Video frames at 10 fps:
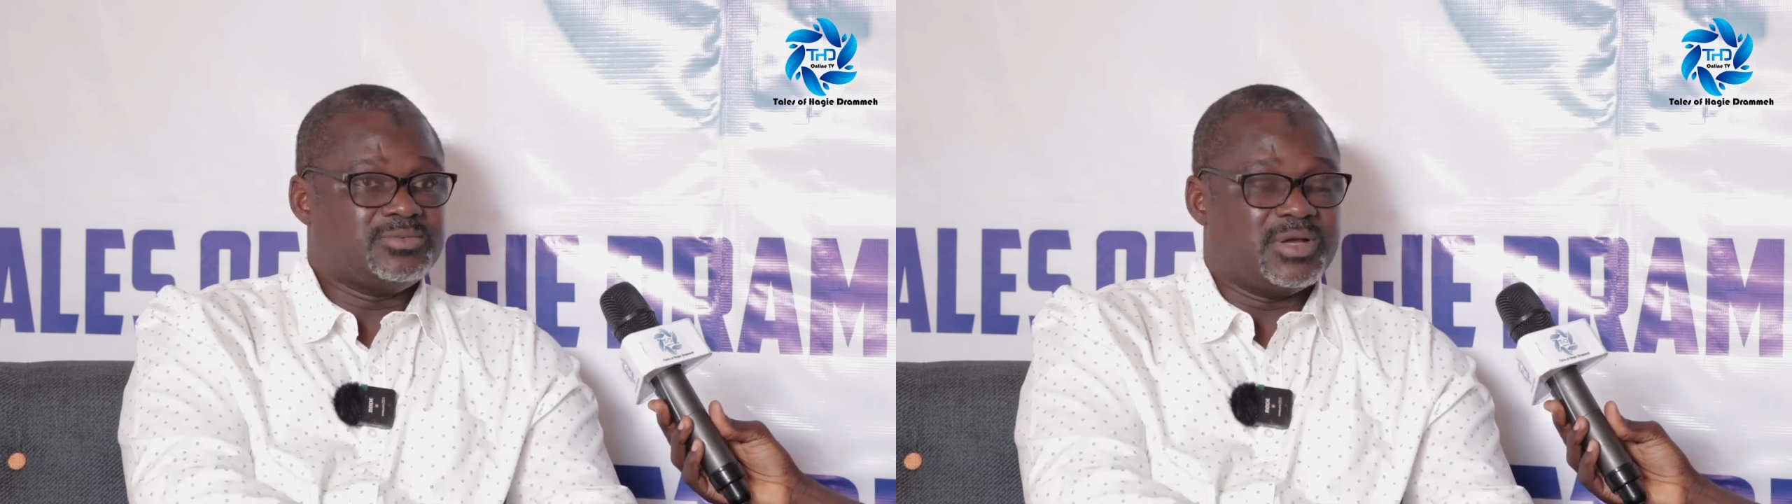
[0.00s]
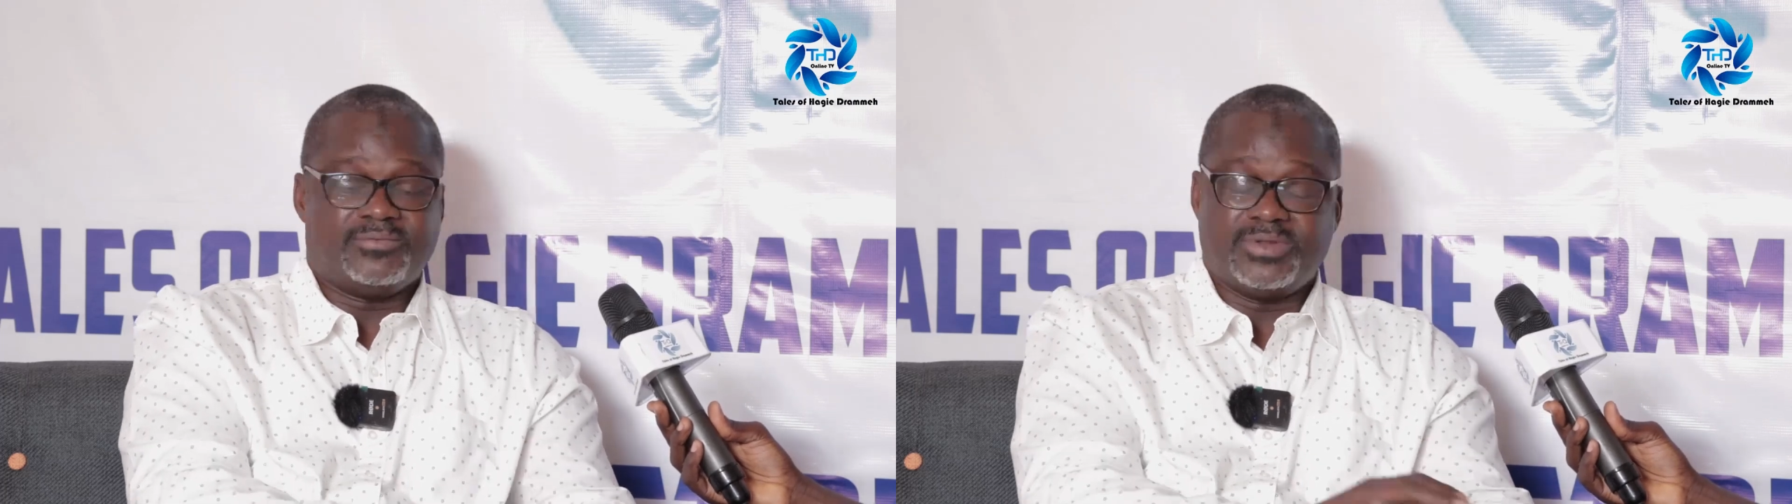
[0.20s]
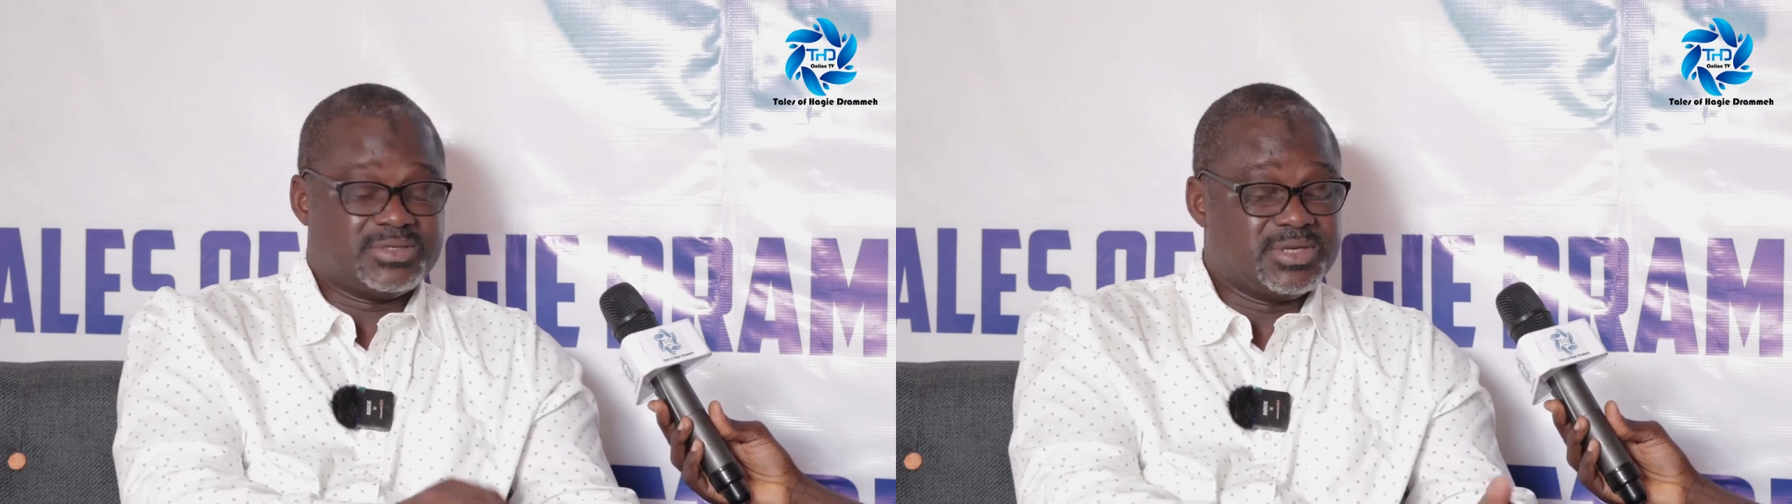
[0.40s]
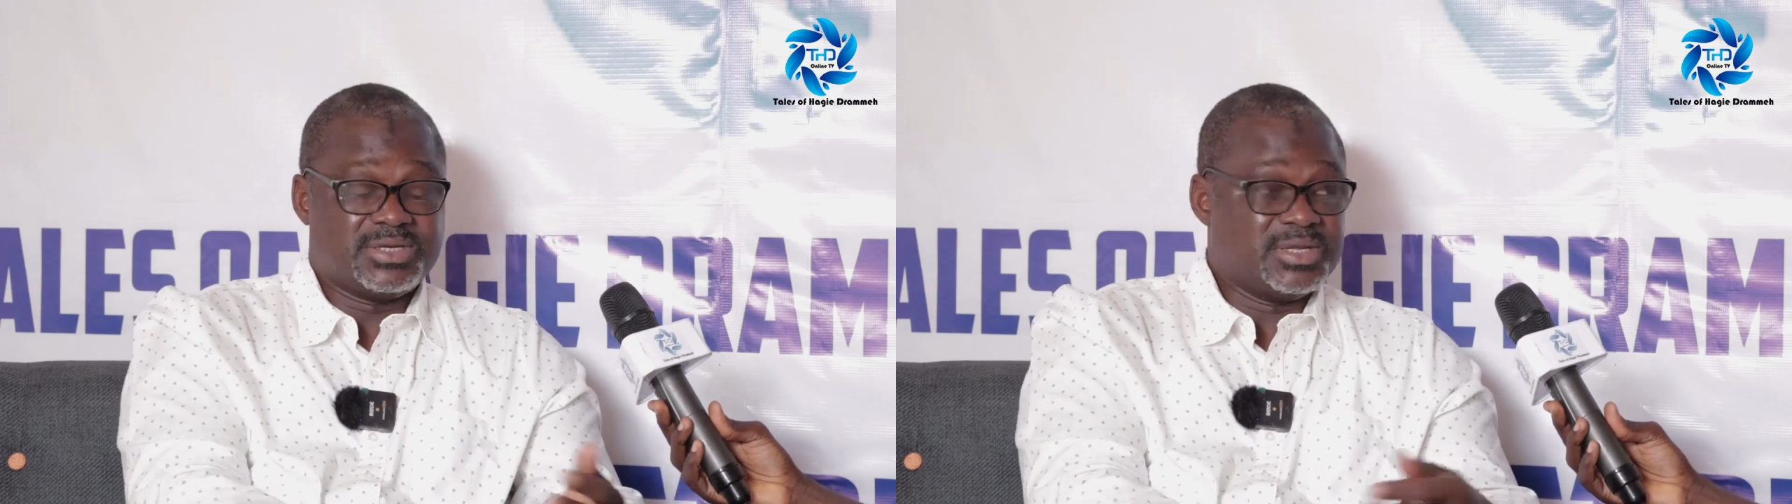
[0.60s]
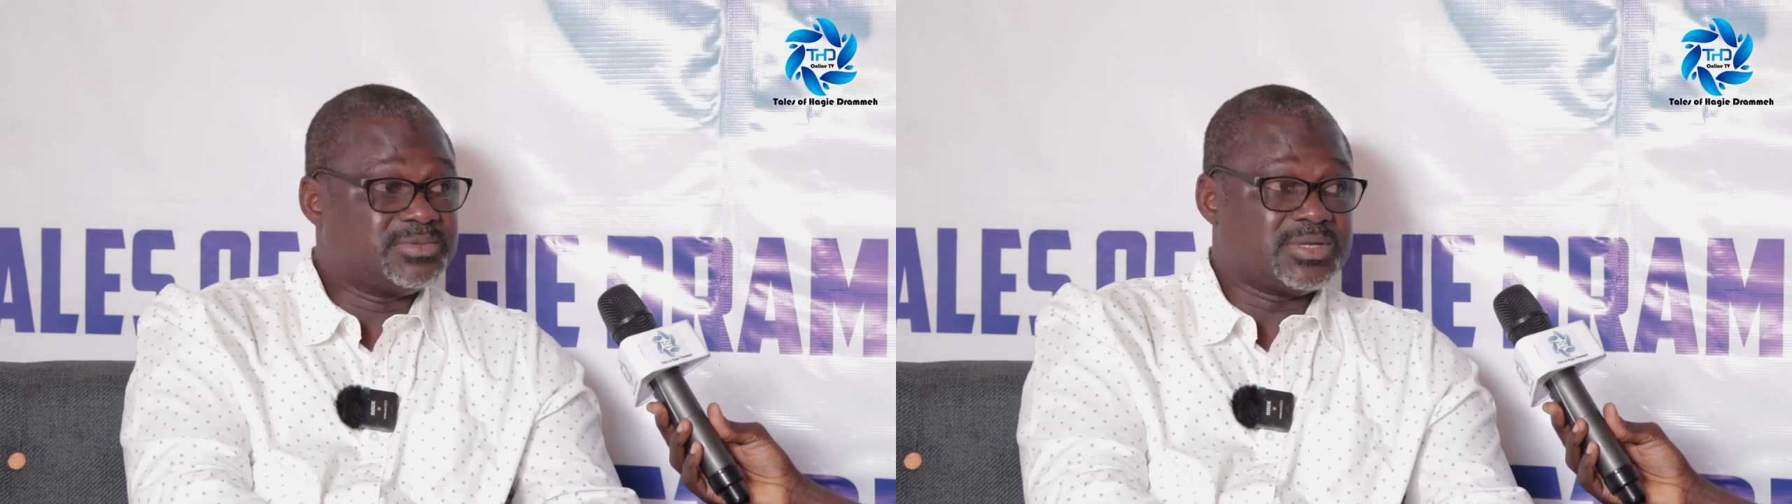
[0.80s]
we have the
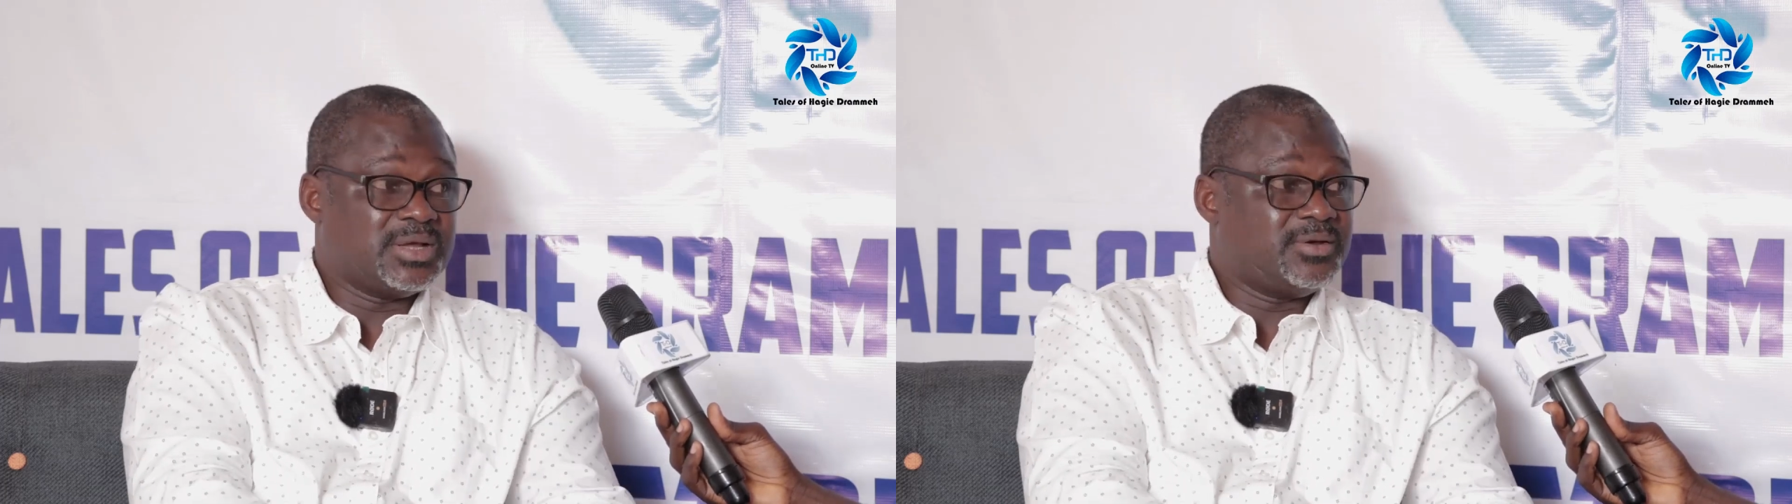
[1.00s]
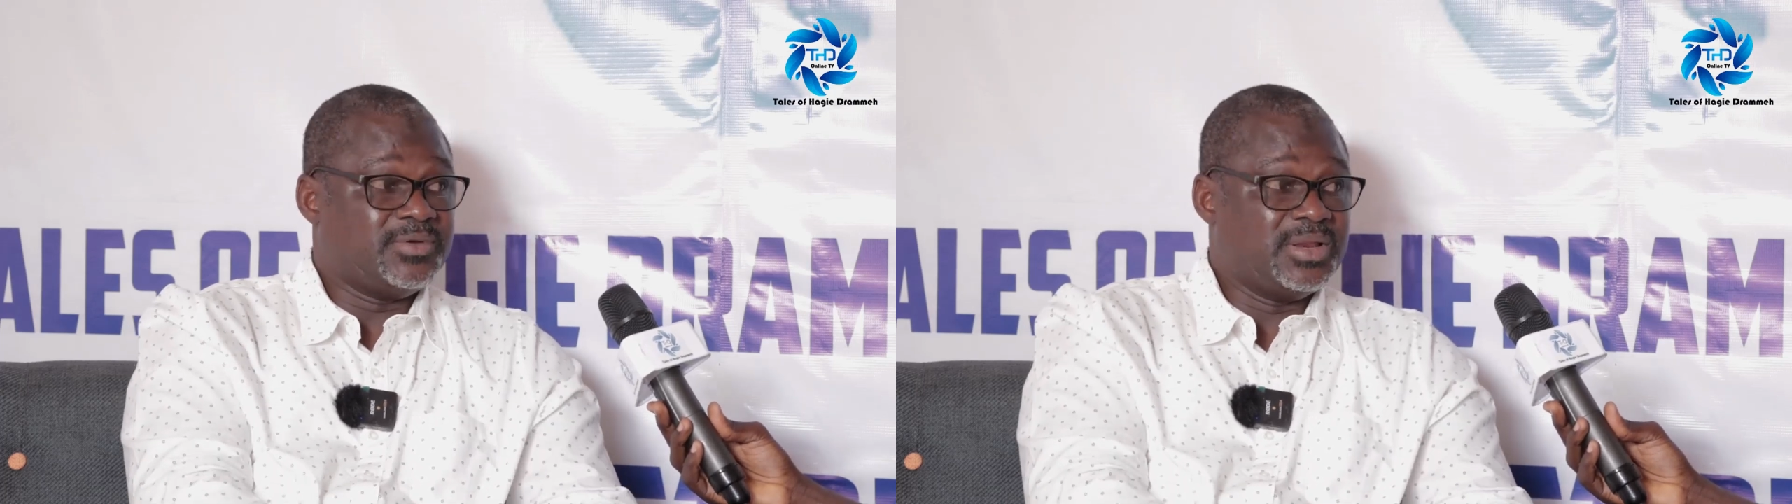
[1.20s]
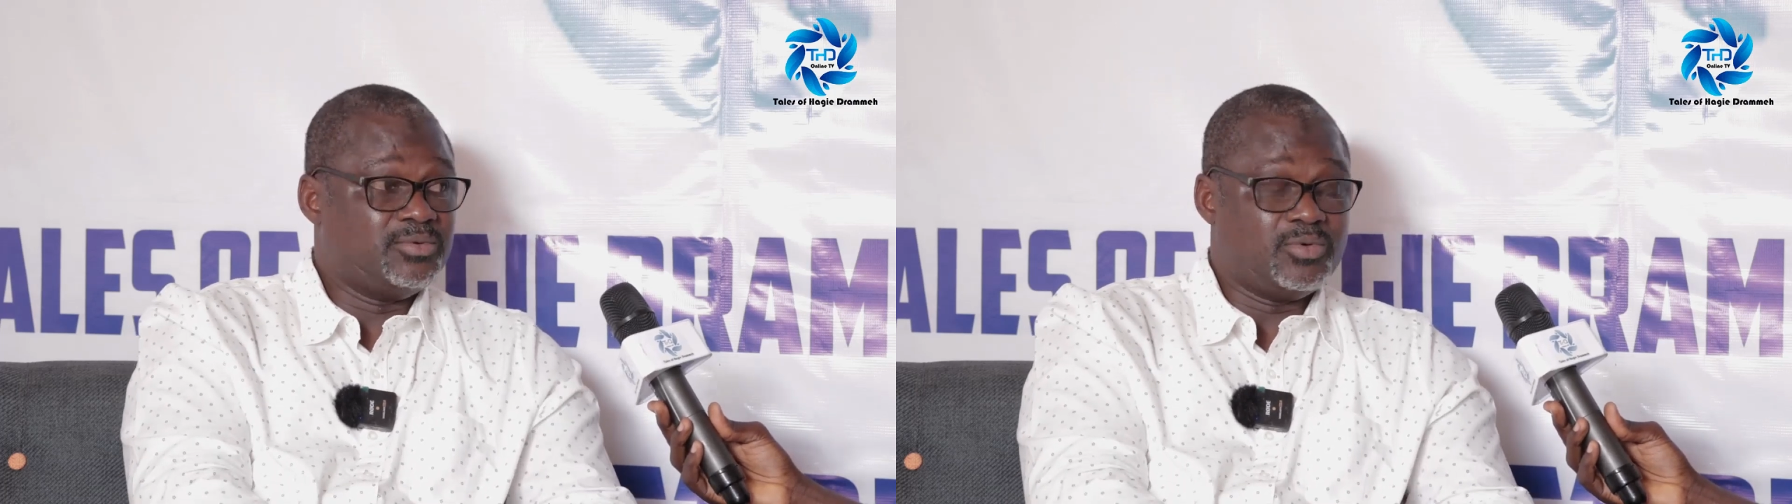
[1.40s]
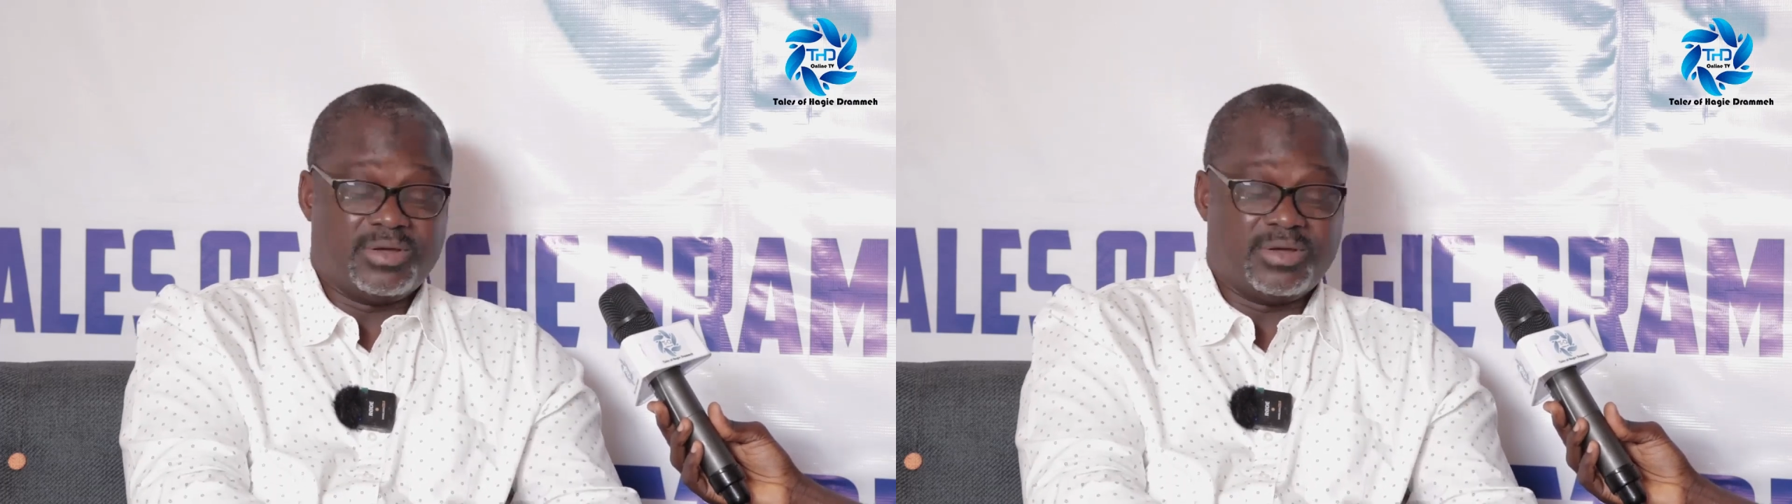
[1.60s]
three teams are available.